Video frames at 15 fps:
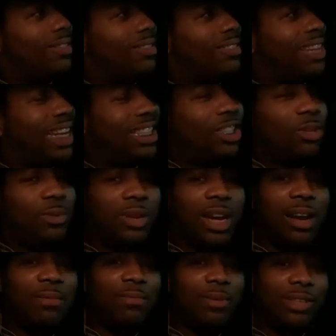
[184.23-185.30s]
that you
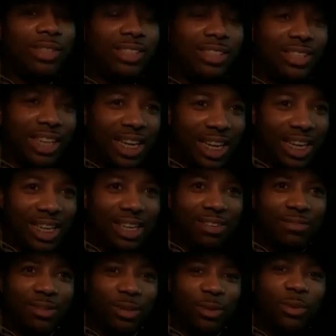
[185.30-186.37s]
have
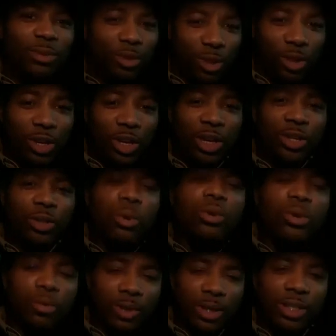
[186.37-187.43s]
received who's here's
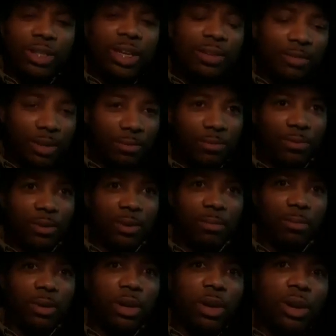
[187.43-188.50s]
who you received it from
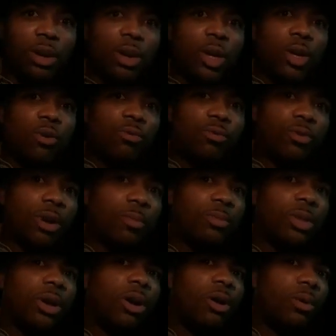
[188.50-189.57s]

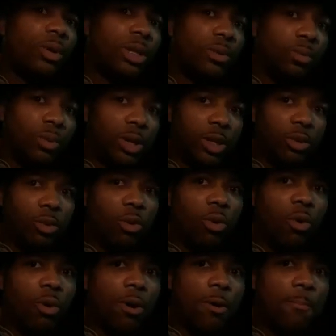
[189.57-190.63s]
from the holy one
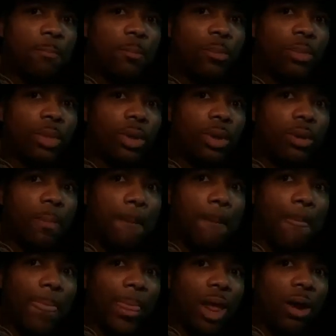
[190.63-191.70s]
or
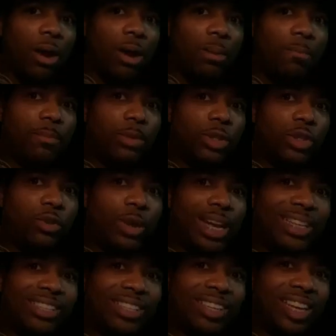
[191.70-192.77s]
uh
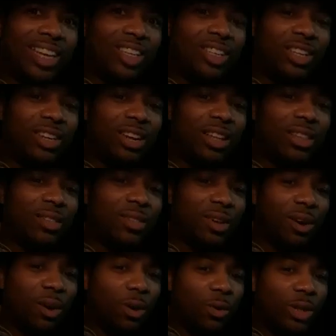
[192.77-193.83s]
translation
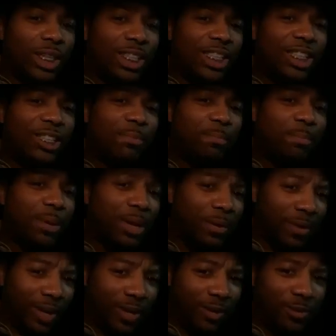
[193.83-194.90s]
the holy
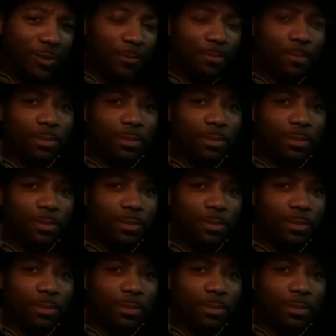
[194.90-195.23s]
spirit